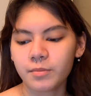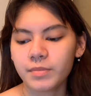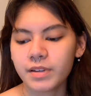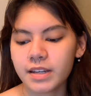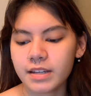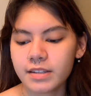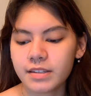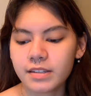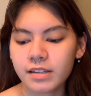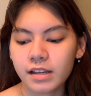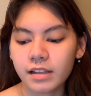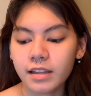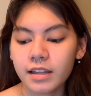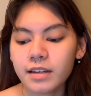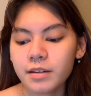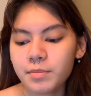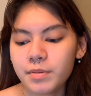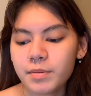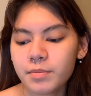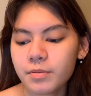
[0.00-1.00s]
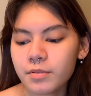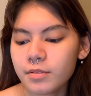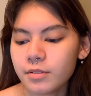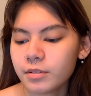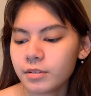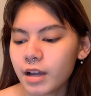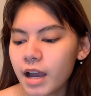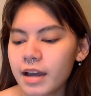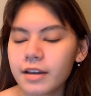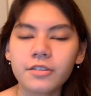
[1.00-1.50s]
because a lot of
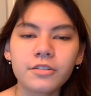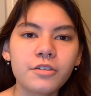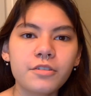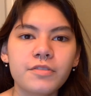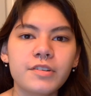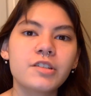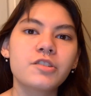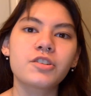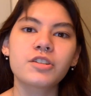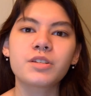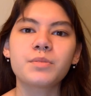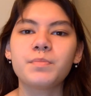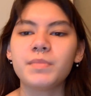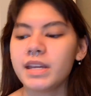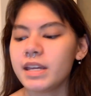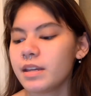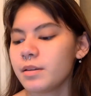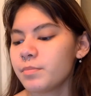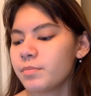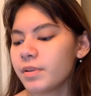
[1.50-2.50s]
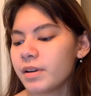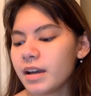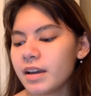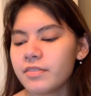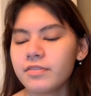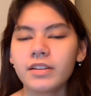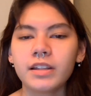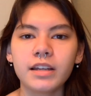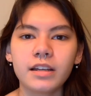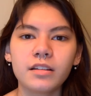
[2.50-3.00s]
people, I don't know if it's just me, but
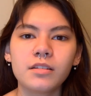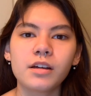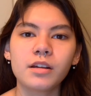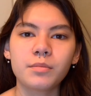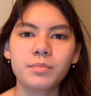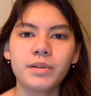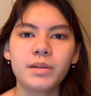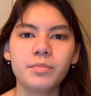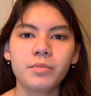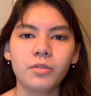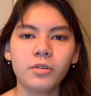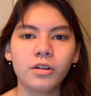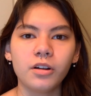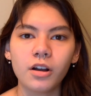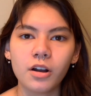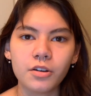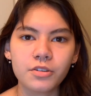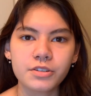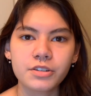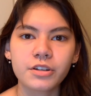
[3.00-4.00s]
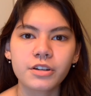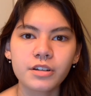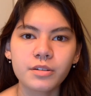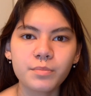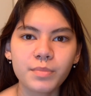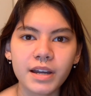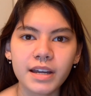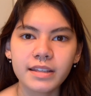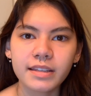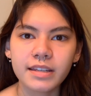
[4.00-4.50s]
I feel like a lot of people are also
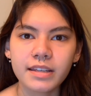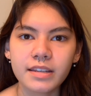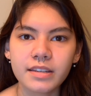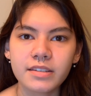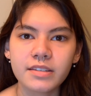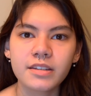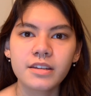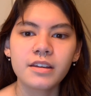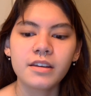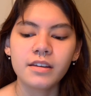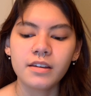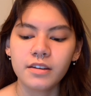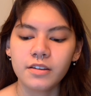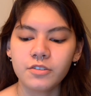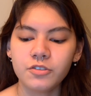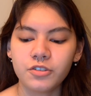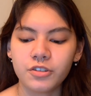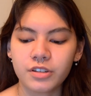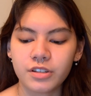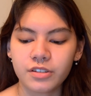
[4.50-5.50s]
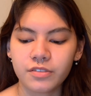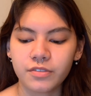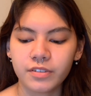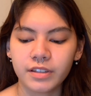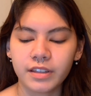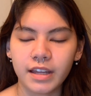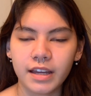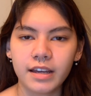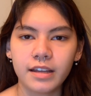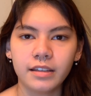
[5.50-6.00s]
gonna buy this just
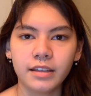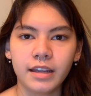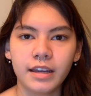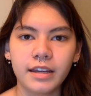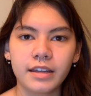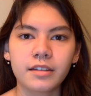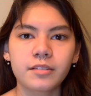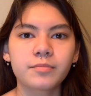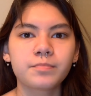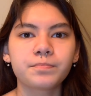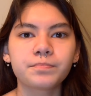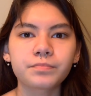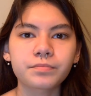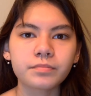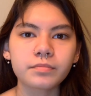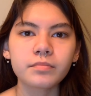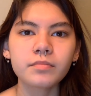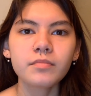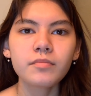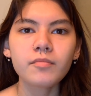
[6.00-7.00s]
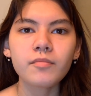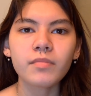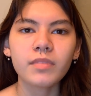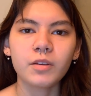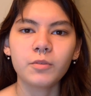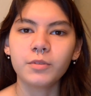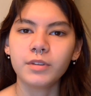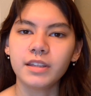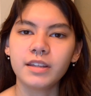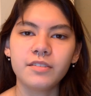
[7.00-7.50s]
for that, like
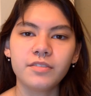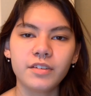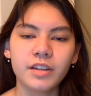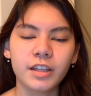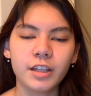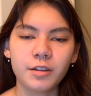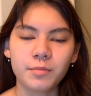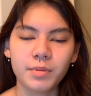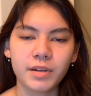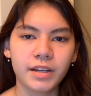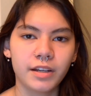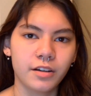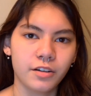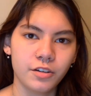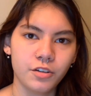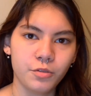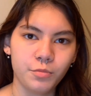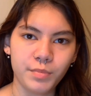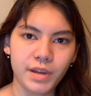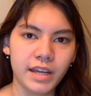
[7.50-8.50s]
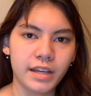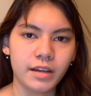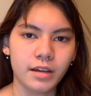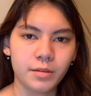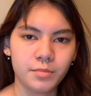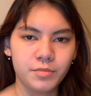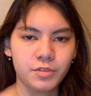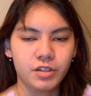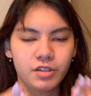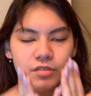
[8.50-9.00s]
when they feel like putting on no
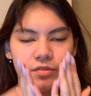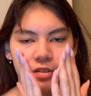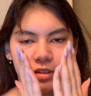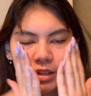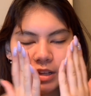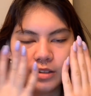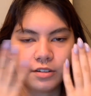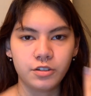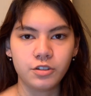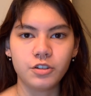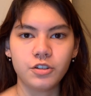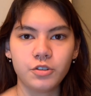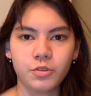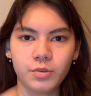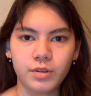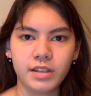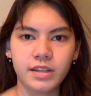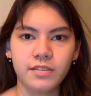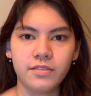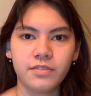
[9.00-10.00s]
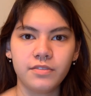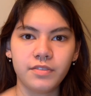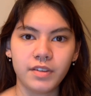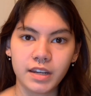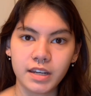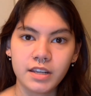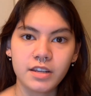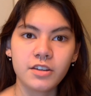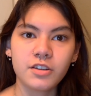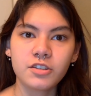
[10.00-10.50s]
makeup, just for that dewy
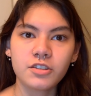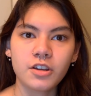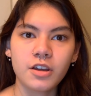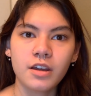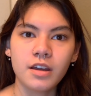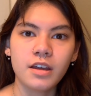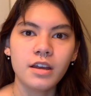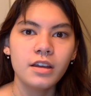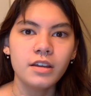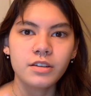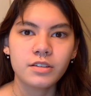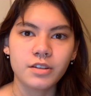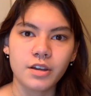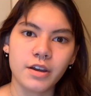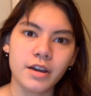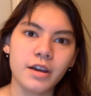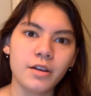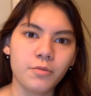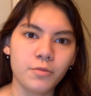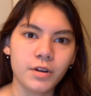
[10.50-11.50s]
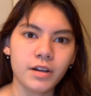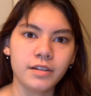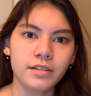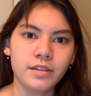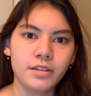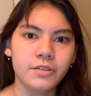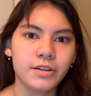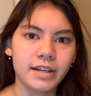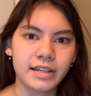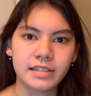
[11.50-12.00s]
finish. So I
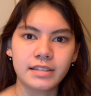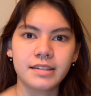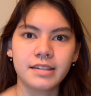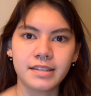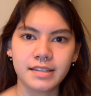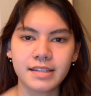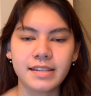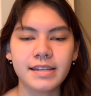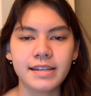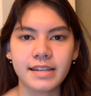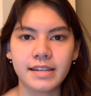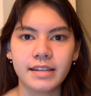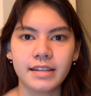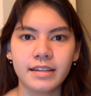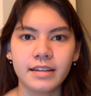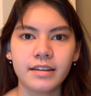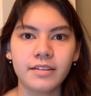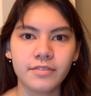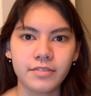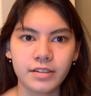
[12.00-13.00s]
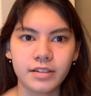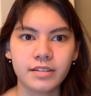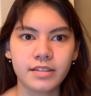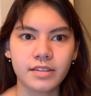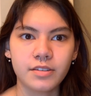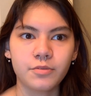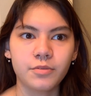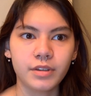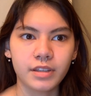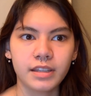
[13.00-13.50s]
want you guys to see it if
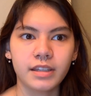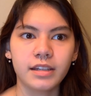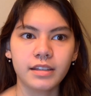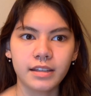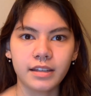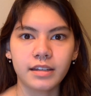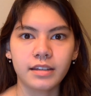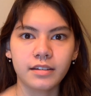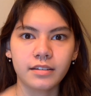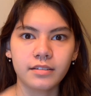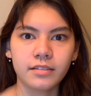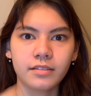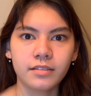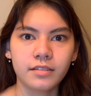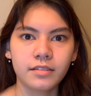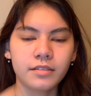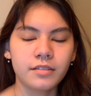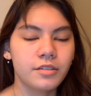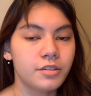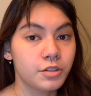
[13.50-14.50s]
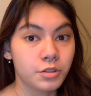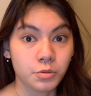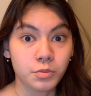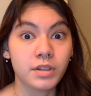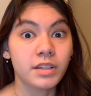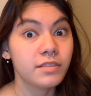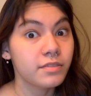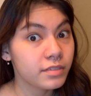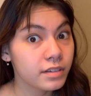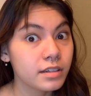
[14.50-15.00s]
it's really like a
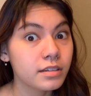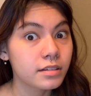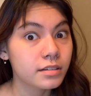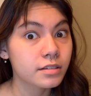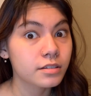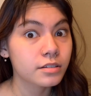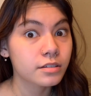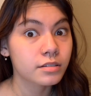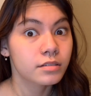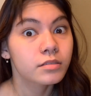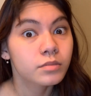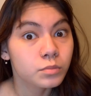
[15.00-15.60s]
dewy finish.